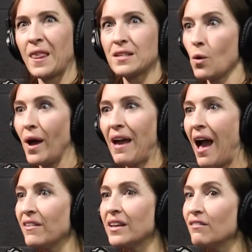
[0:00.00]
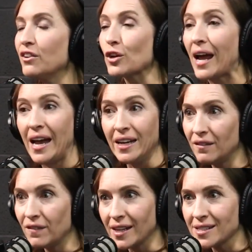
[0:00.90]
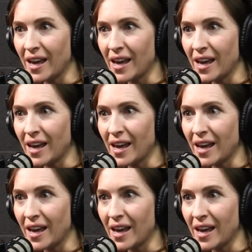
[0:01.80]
So I haven't given her any advice.